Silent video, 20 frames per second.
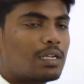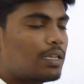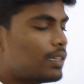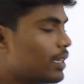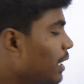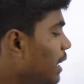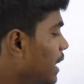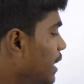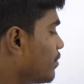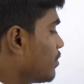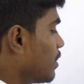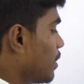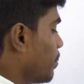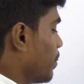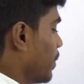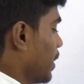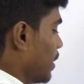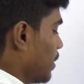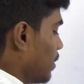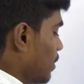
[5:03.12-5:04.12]
are the leaves of
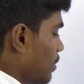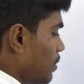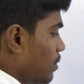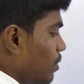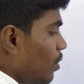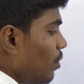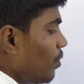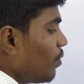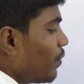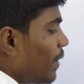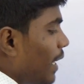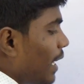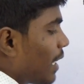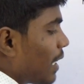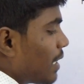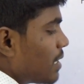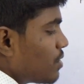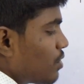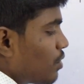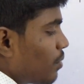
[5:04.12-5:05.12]
plant. So we are
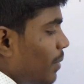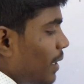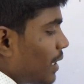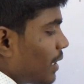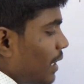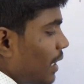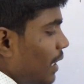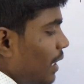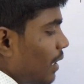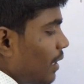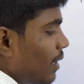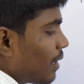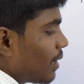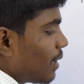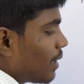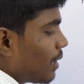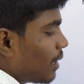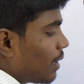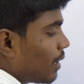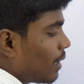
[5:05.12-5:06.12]
consuming the
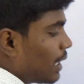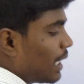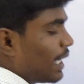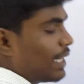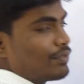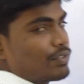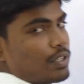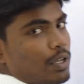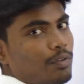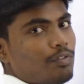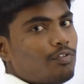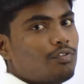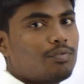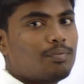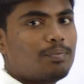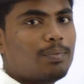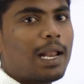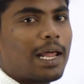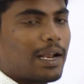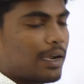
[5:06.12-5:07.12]
leaves of
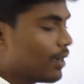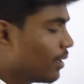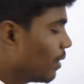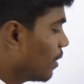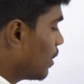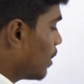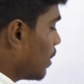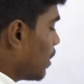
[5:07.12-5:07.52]
plant.